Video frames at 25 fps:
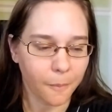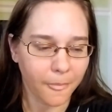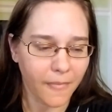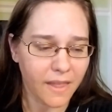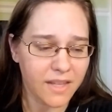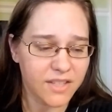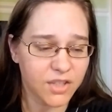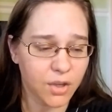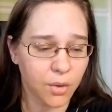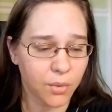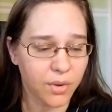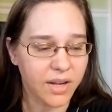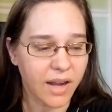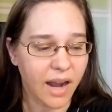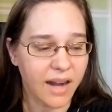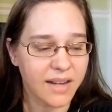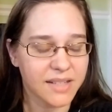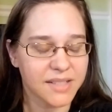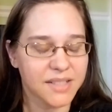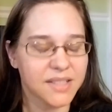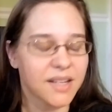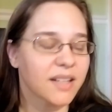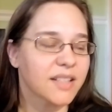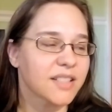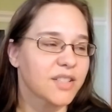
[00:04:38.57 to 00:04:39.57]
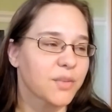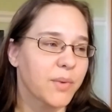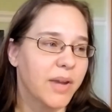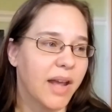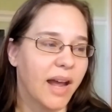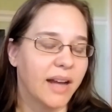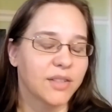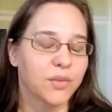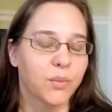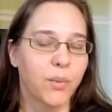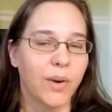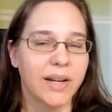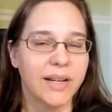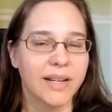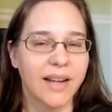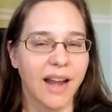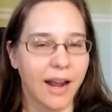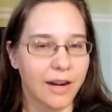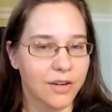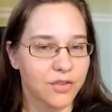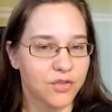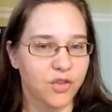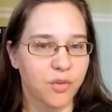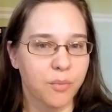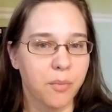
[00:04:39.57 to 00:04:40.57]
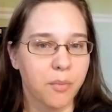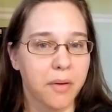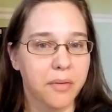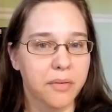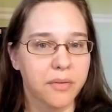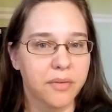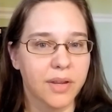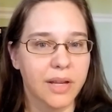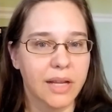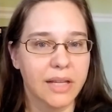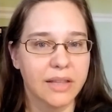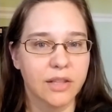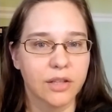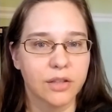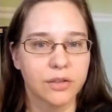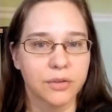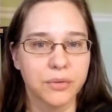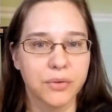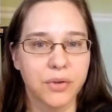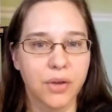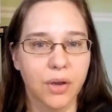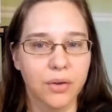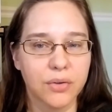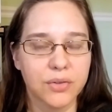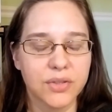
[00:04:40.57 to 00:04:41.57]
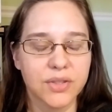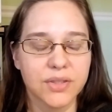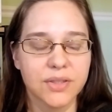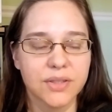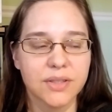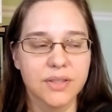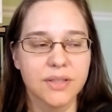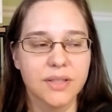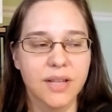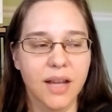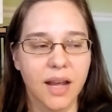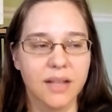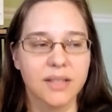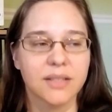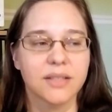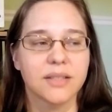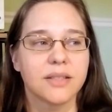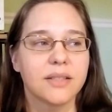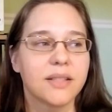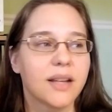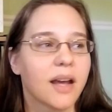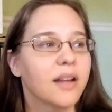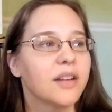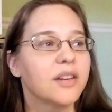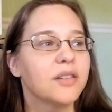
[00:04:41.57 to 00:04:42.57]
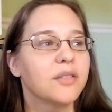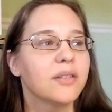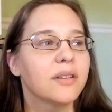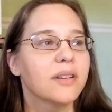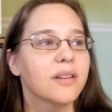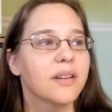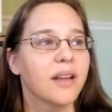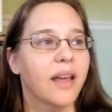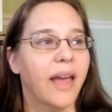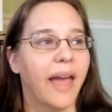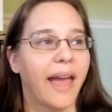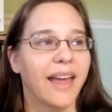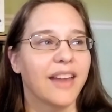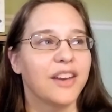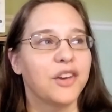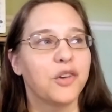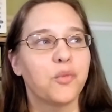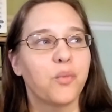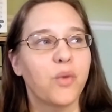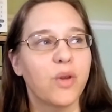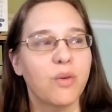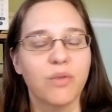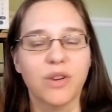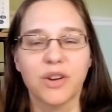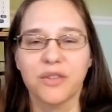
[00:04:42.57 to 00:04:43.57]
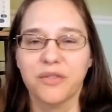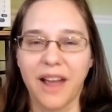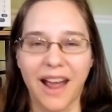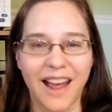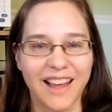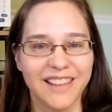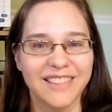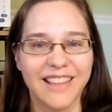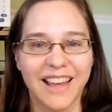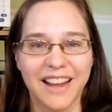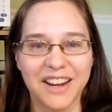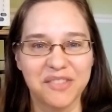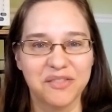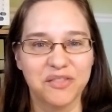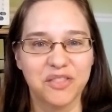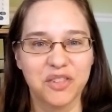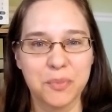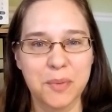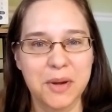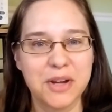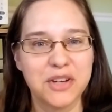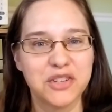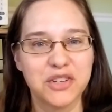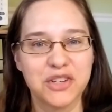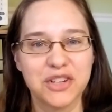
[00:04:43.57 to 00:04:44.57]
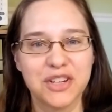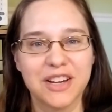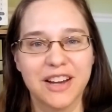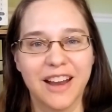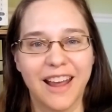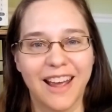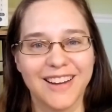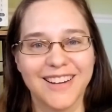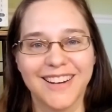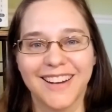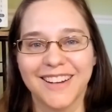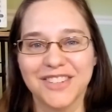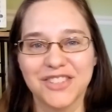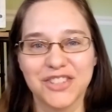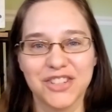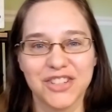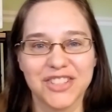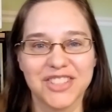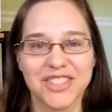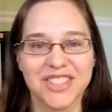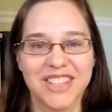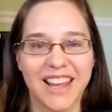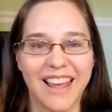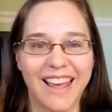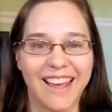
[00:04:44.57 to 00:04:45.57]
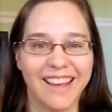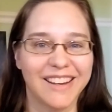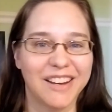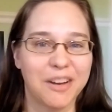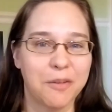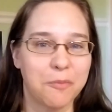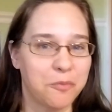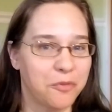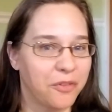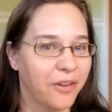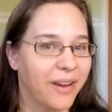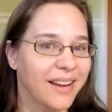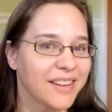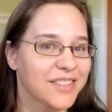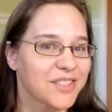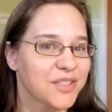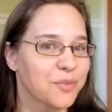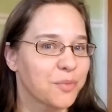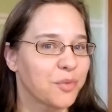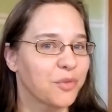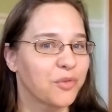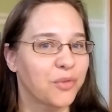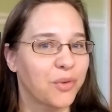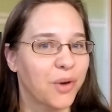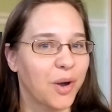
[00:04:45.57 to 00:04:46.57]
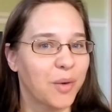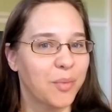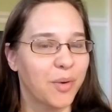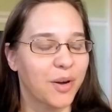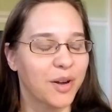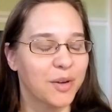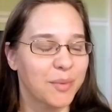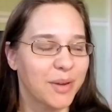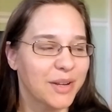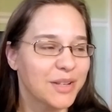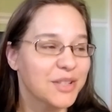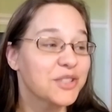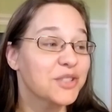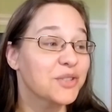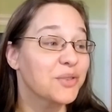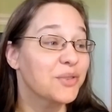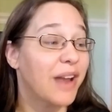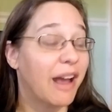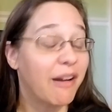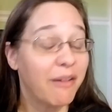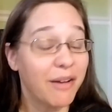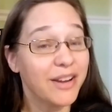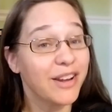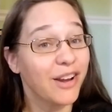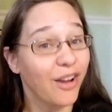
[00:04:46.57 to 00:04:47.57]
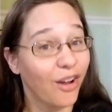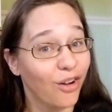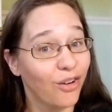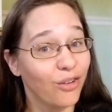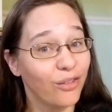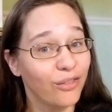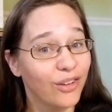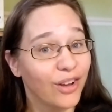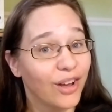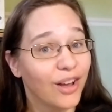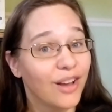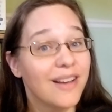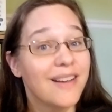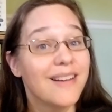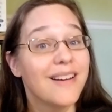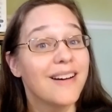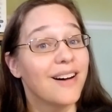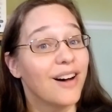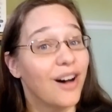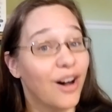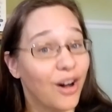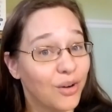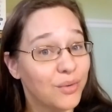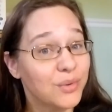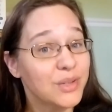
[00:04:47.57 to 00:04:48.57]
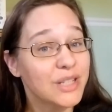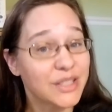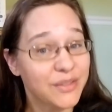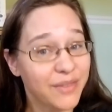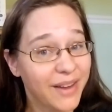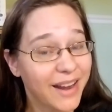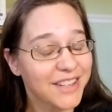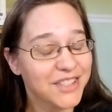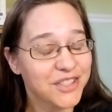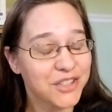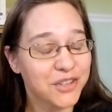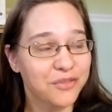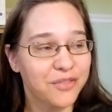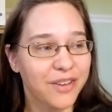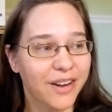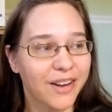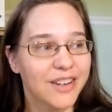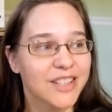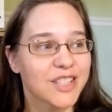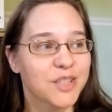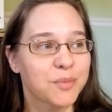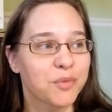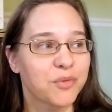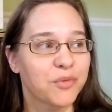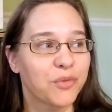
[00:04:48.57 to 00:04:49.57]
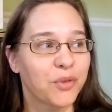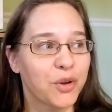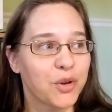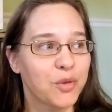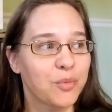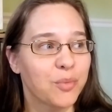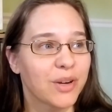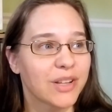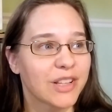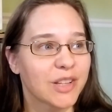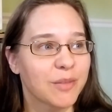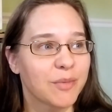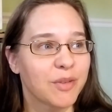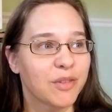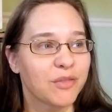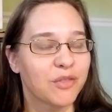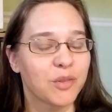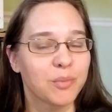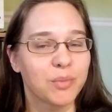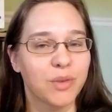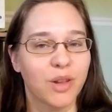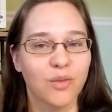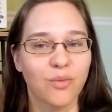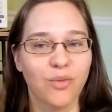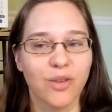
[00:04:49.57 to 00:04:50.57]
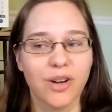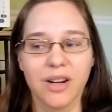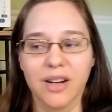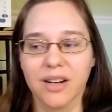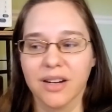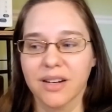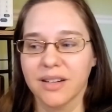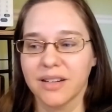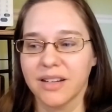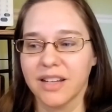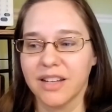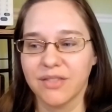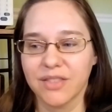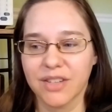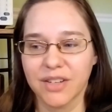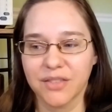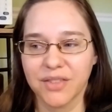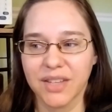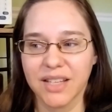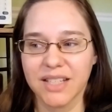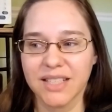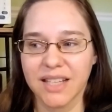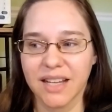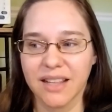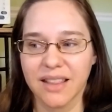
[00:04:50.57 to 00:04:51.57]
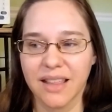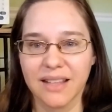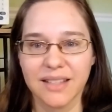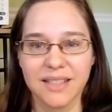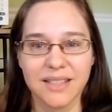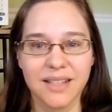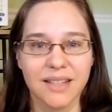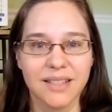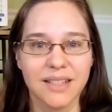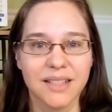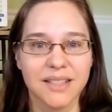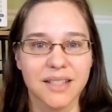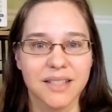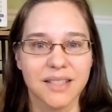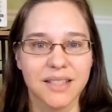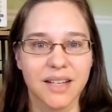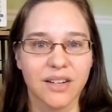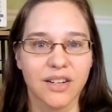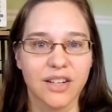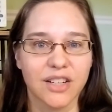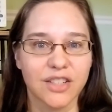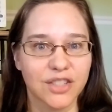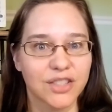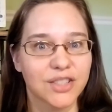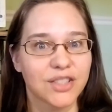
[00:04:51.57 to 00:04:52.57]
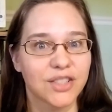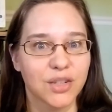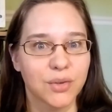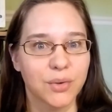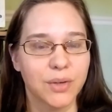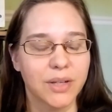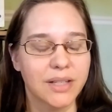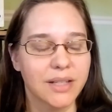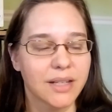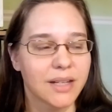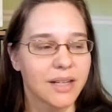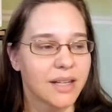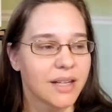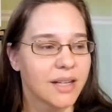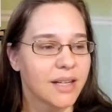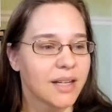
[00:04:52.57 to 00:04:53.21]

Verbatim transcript: so it kind of sucks that we had to wait an extra month to get the glucose test done and we would have had that information had I just had him fast before I brought him in. So now I know, always fast your ferrets before you bring them in for blood work. Even if they say that's not necessary, just do it.